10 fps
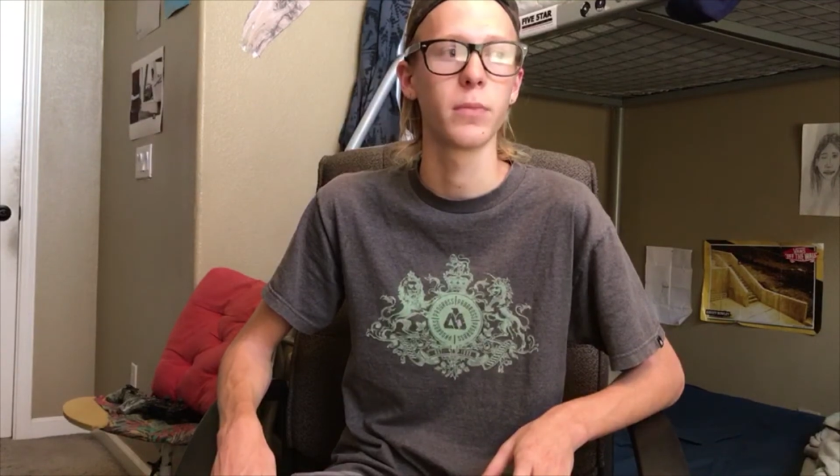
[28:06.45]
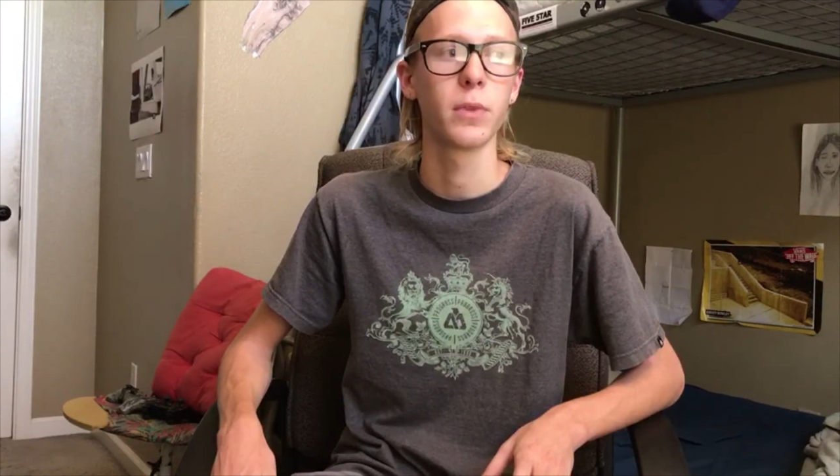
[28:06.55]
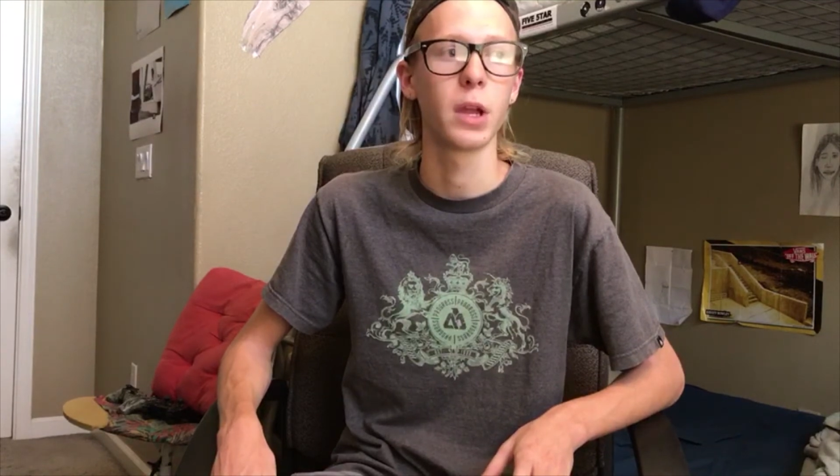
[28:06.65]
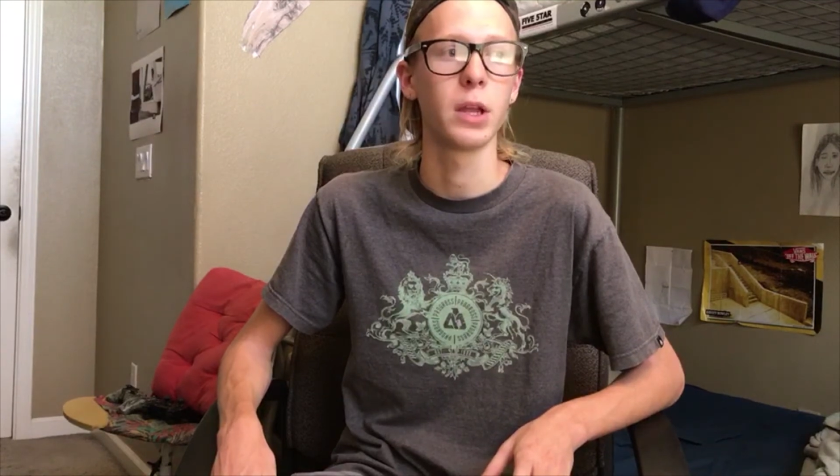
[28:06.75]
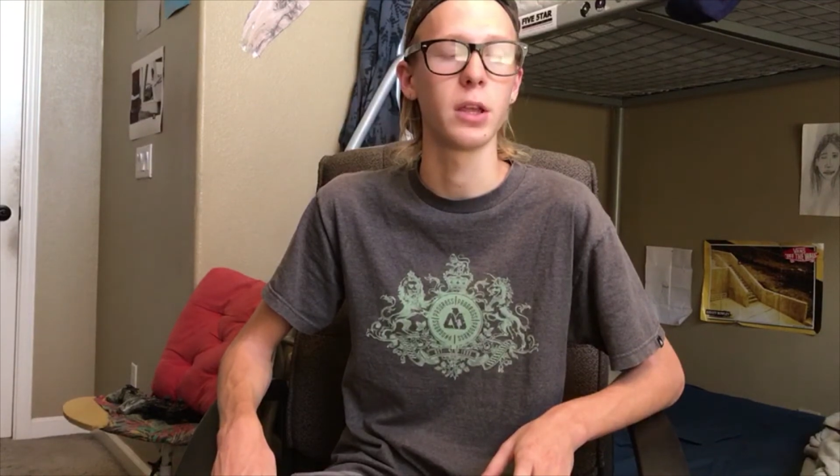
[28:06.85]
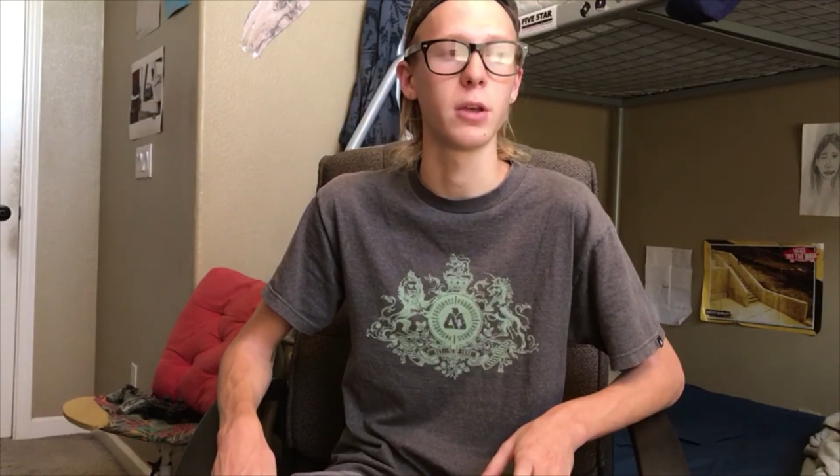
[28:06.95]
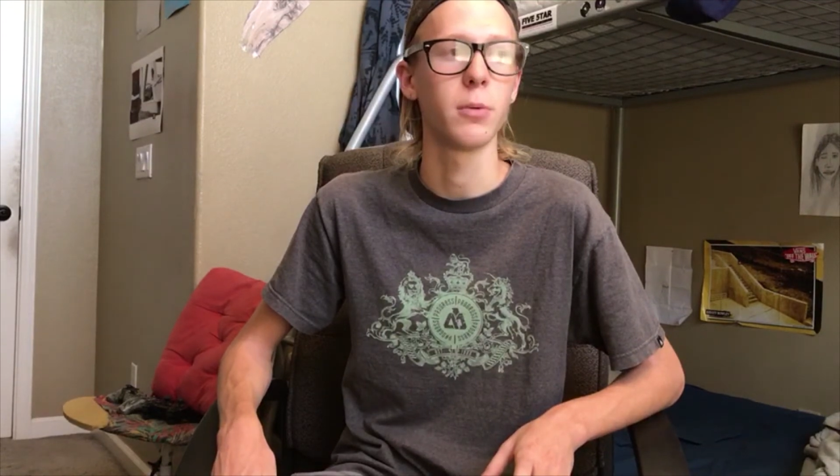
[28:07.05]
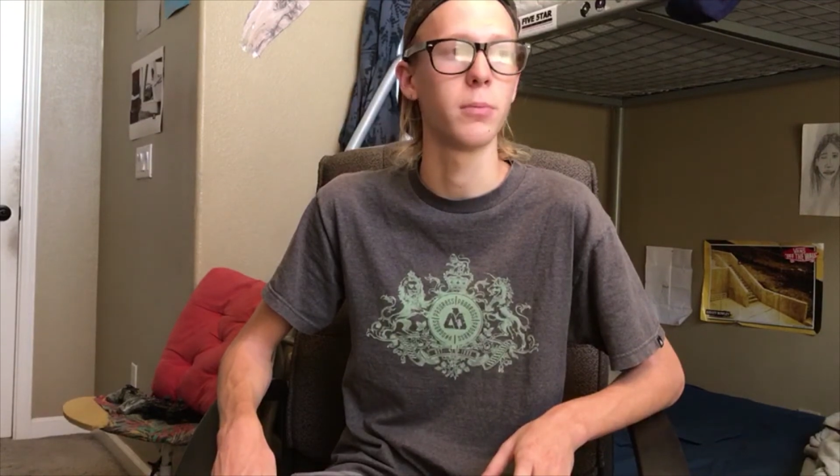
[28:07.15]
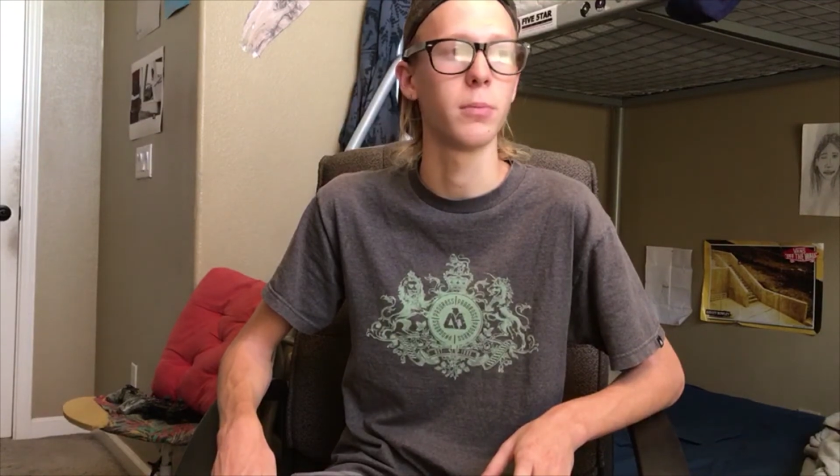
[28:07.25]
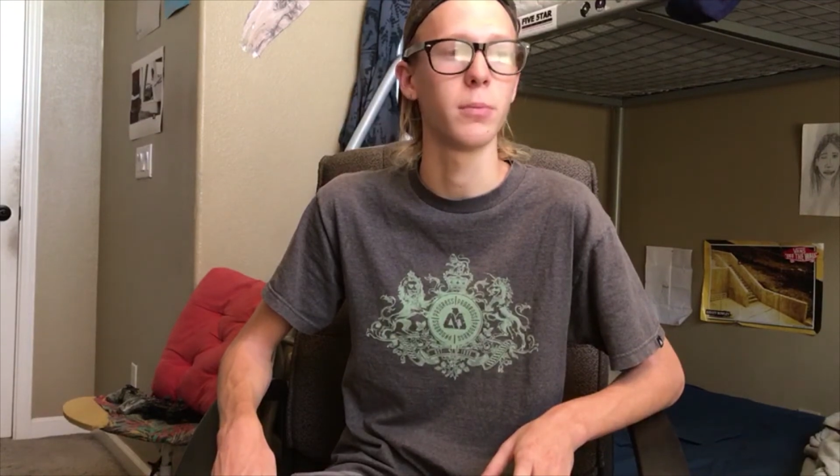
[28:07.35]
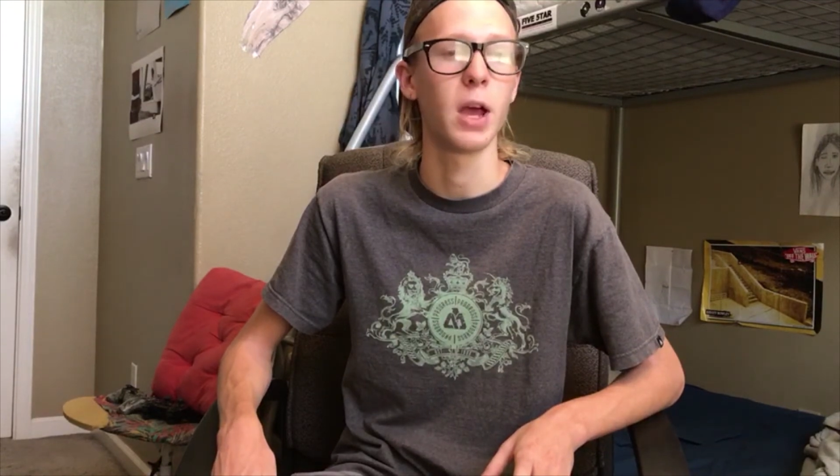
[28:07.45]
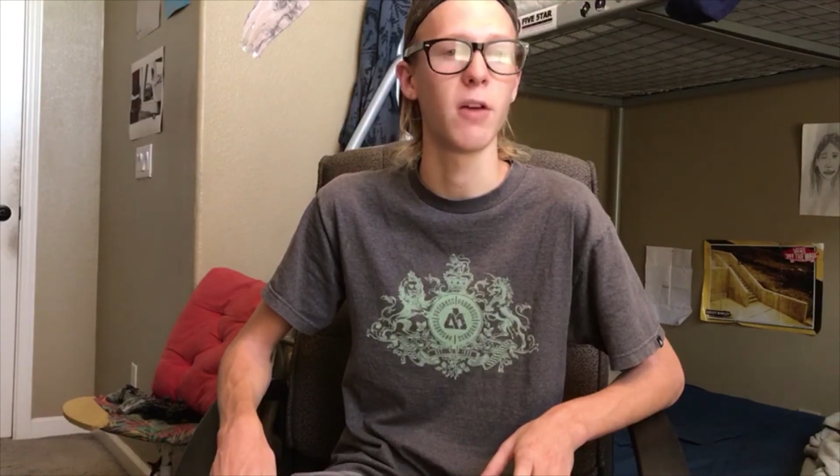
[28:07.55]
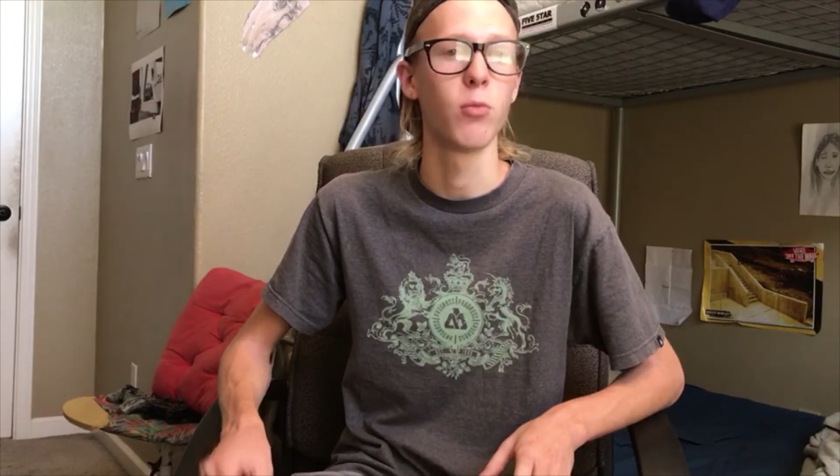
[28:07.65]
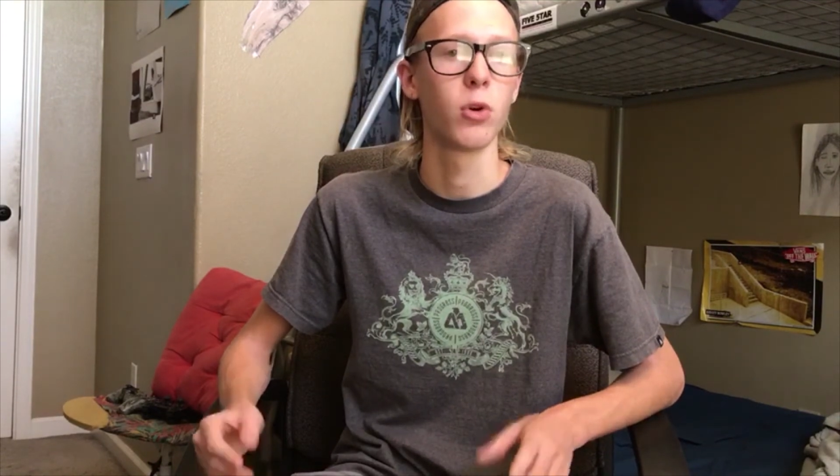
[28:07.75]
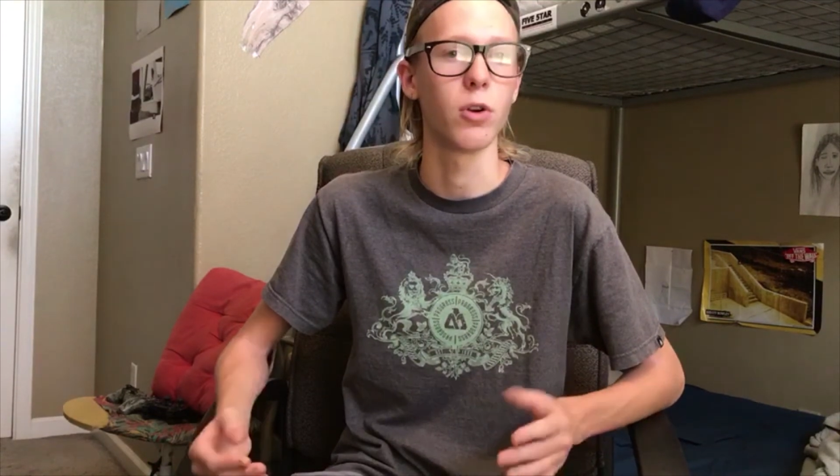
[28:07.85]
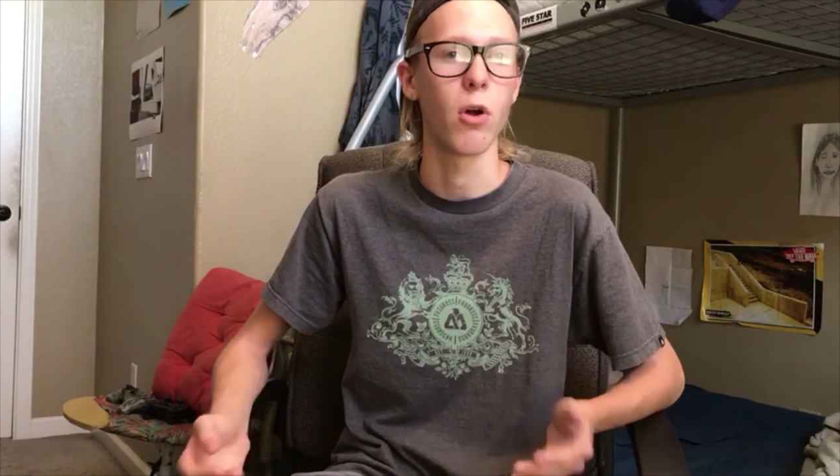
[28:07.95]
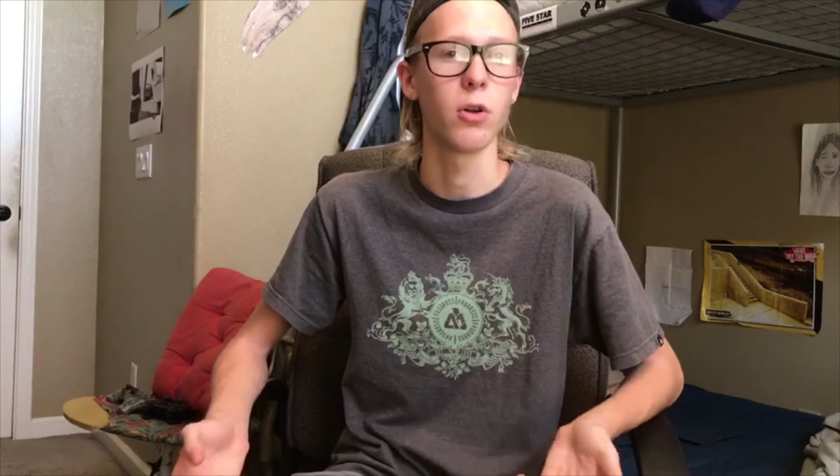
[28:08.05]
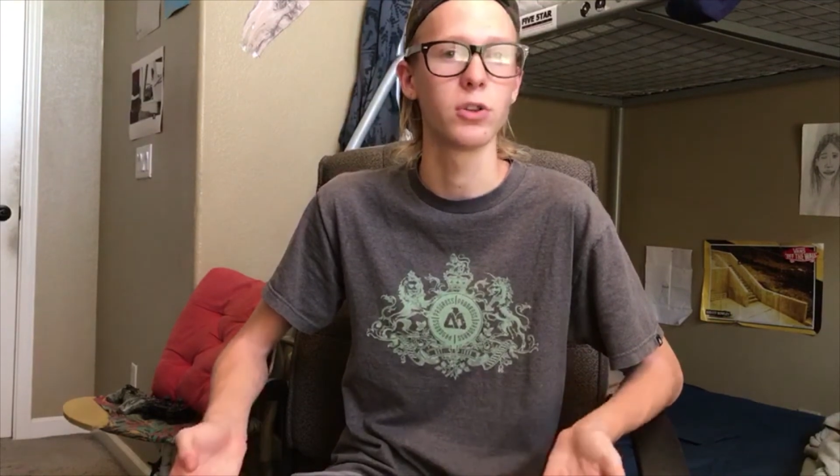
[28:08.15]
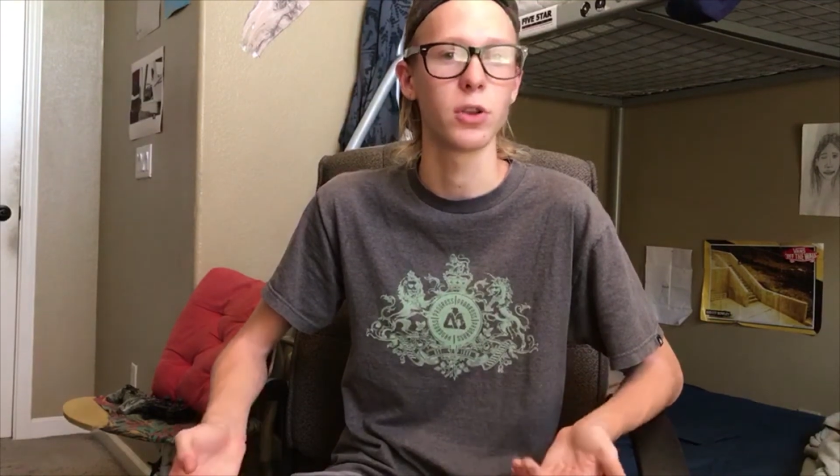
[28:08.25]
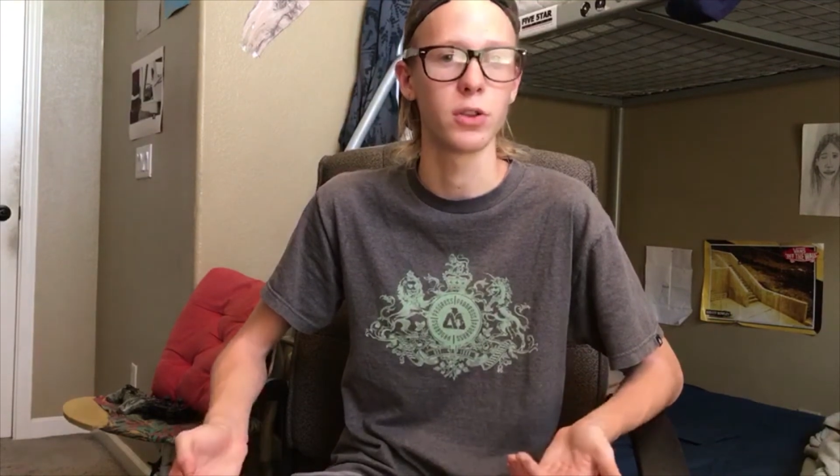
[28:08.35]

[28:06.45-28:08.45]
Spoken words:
letting them have more knowledge on